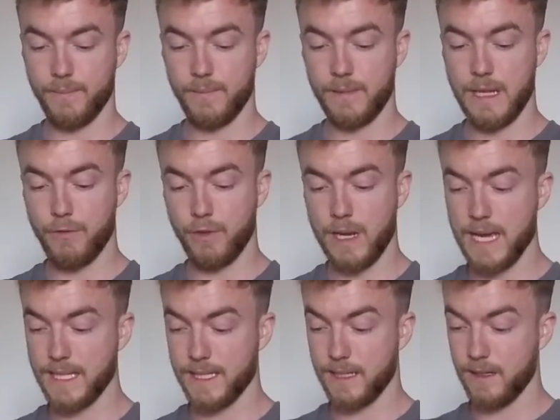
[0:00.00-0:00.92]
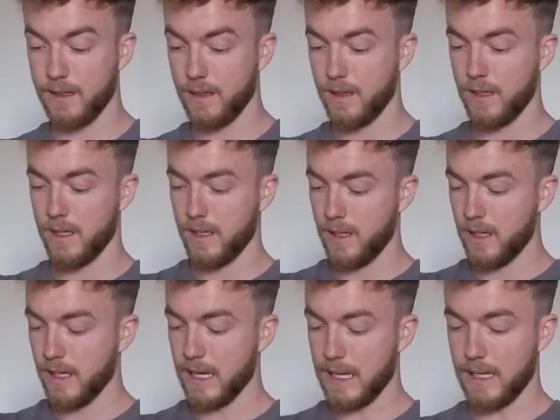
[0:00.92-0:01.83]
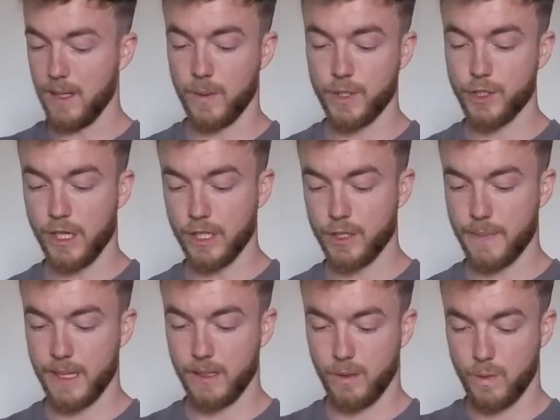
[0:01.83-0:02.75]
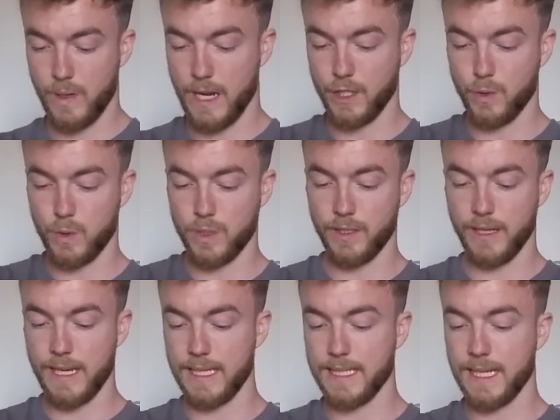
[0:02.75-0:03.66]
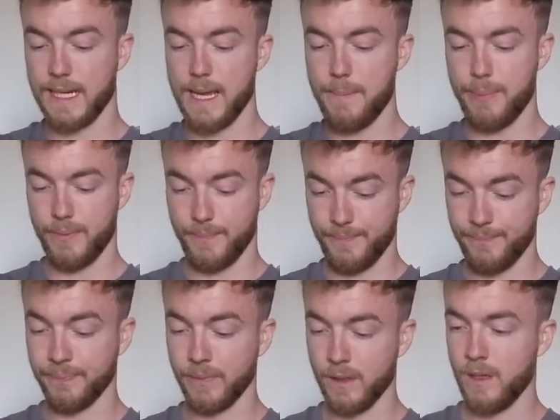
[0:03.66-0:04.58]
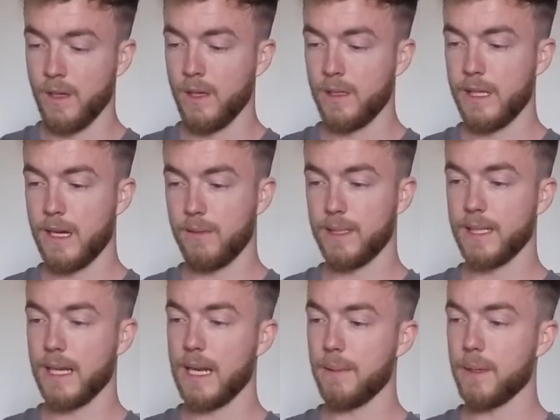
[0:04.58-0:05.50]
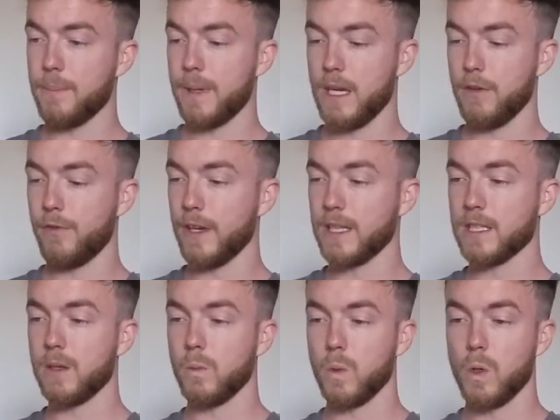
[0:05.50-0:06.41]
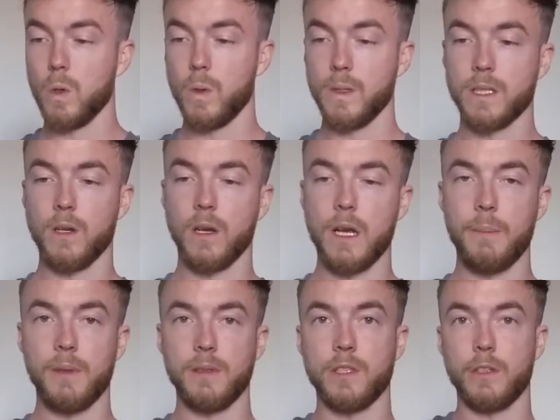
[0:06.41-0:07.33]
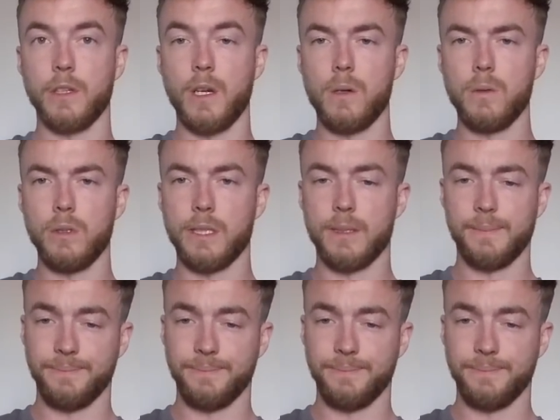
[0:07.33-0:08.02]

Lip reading: level laser, get a little instruction manual, and you also get this clip. Now this clip can be fixed to the wall. It's got a couple of screw holes,